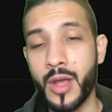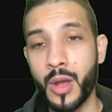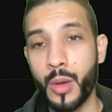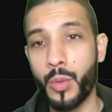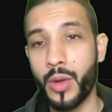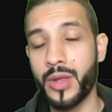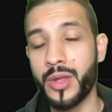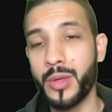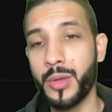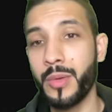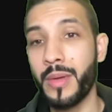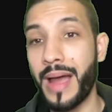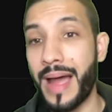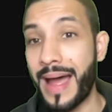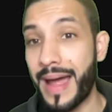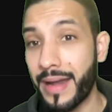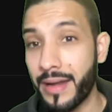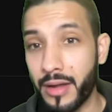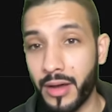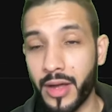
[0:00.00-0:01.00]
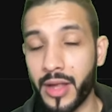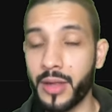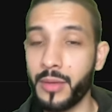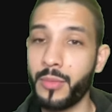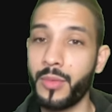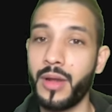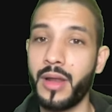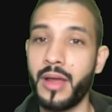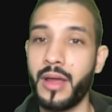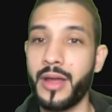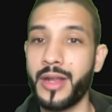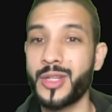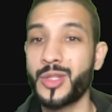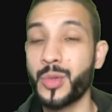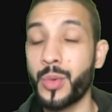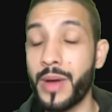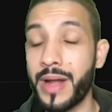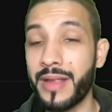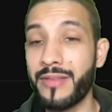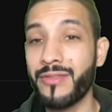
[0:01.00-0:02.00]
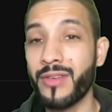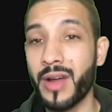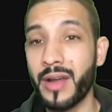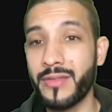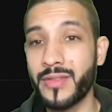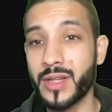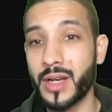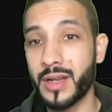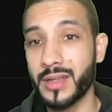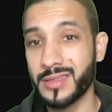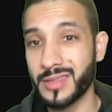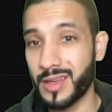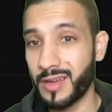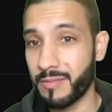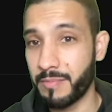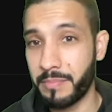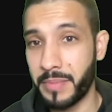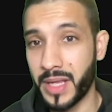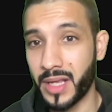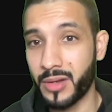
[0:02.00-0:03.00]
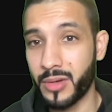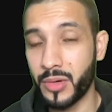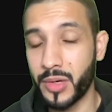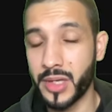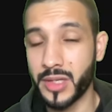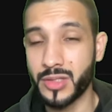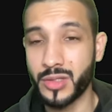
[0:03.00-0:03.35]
where you and I will earn $25 of Bitcoin.